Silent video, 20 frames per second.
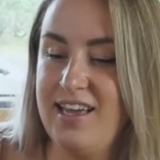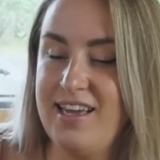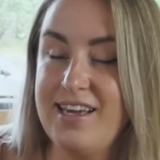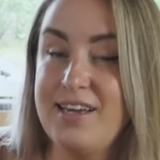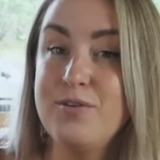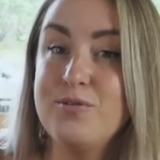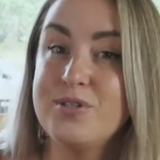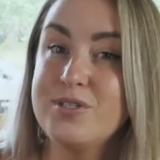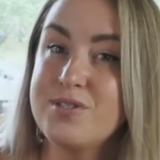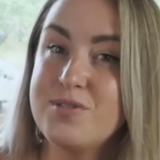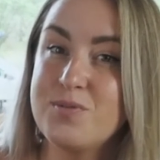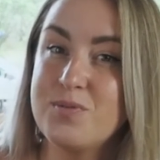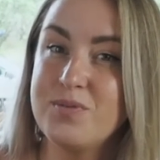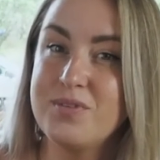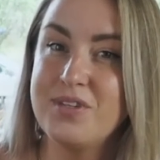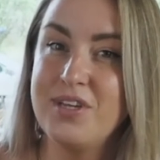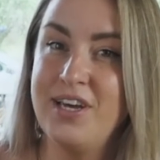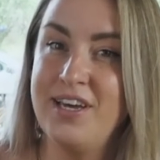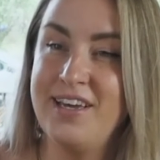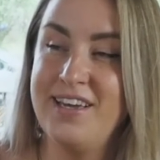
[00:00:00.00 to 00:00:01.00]
I
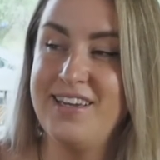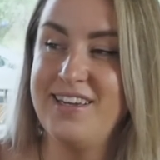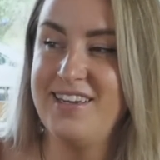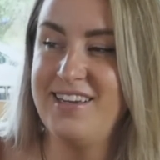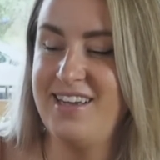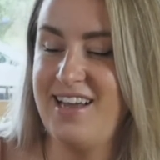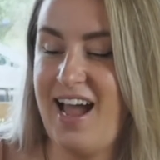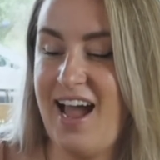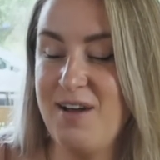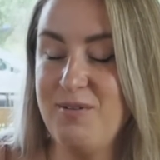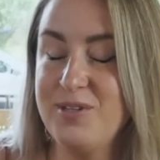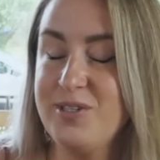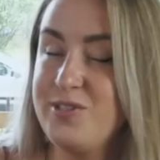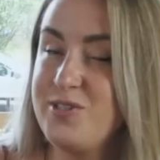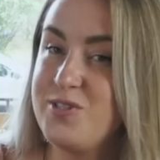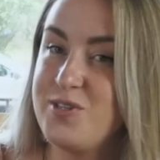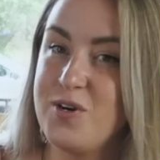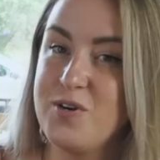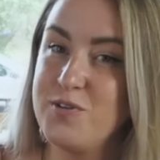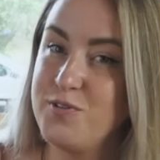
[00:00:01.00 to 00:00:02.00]
was
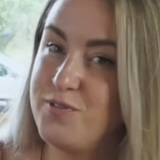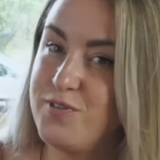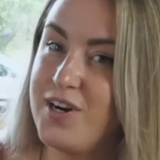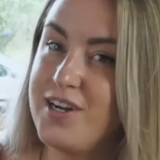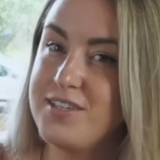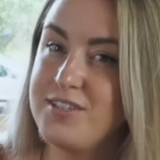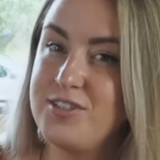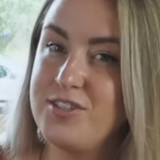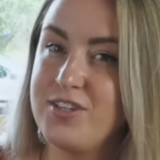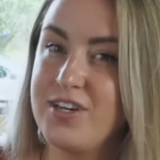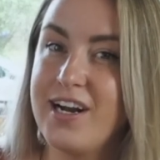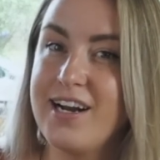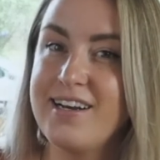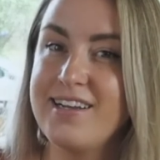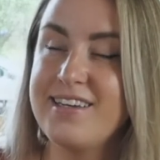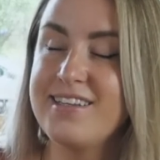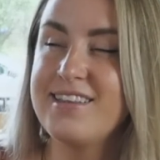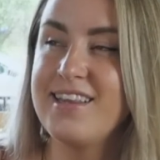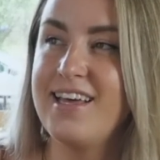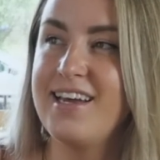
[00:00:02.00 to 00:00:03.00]
so
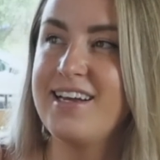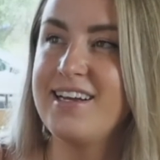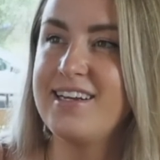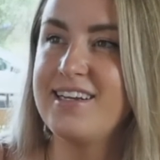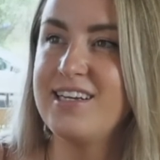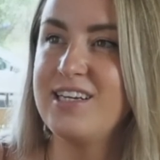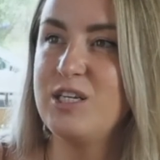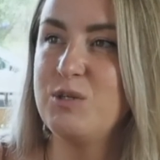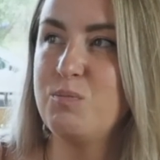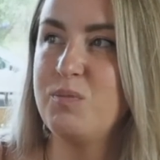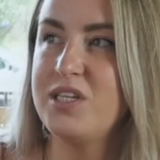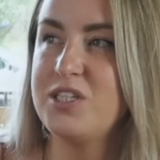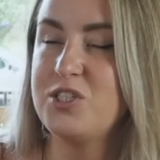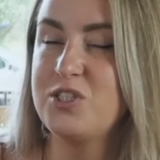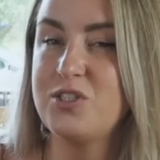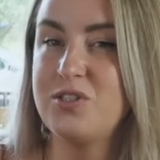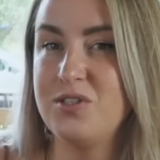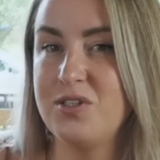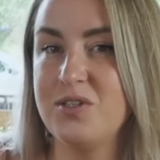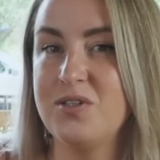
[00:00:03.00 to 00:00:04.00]
frustrated. Like,
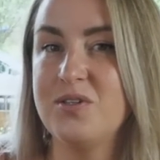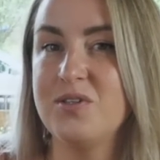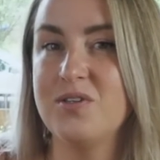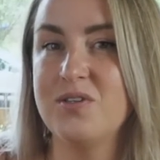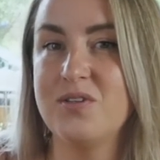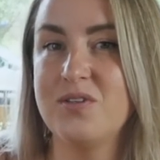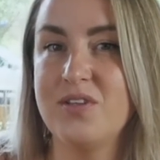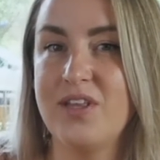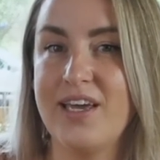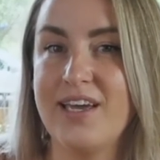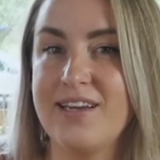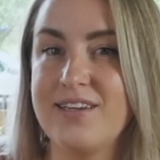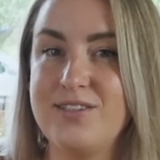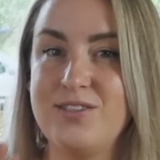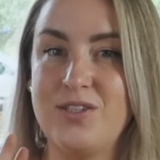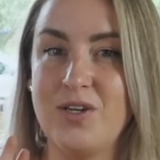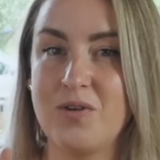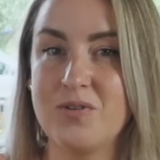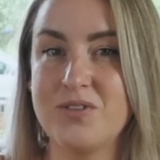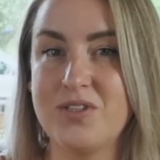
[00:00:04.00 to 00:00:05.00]
Mitch knew,
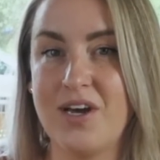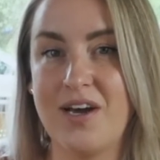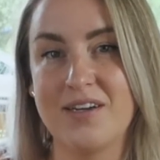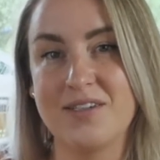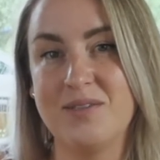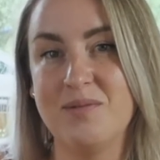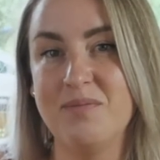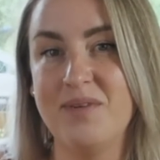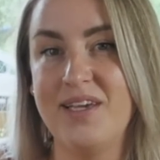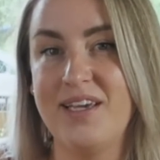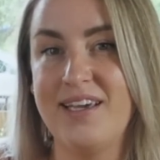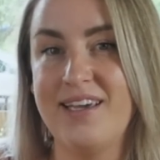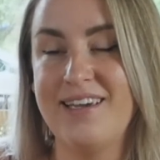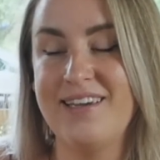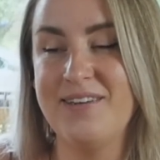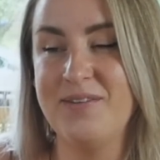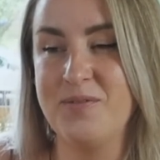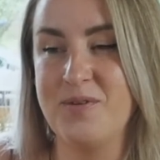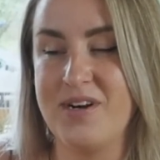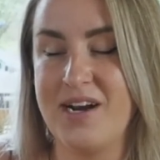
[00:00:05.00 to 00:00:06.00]
like, don't talk to
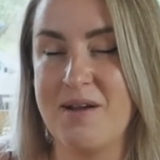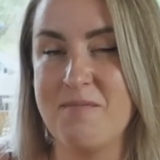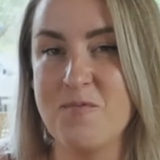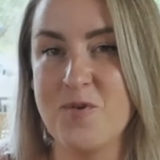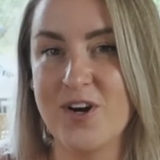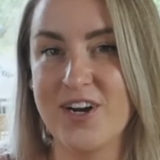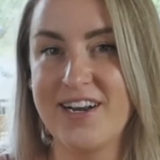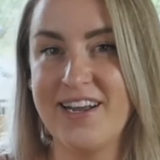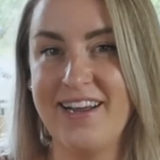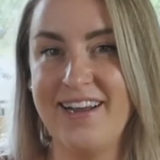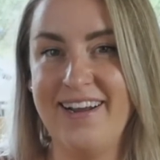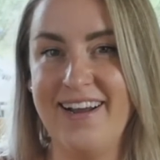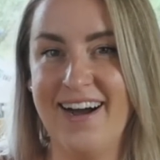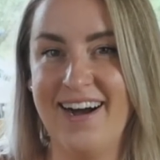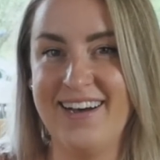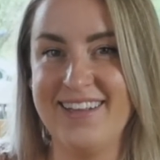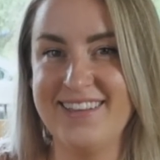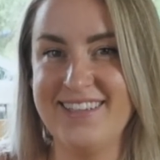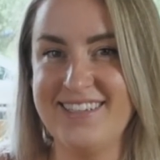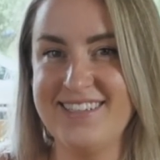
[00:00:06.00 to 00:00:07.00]
me when I'm working
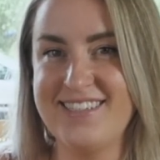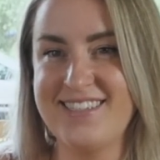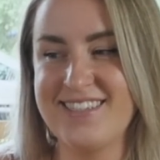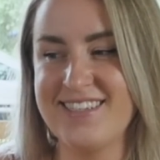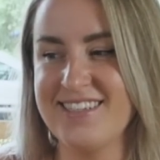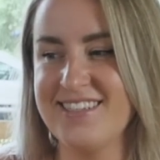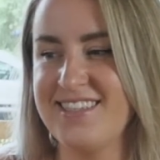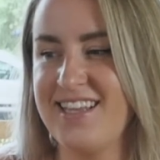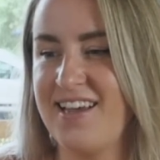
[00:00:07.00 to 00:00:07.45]
on this because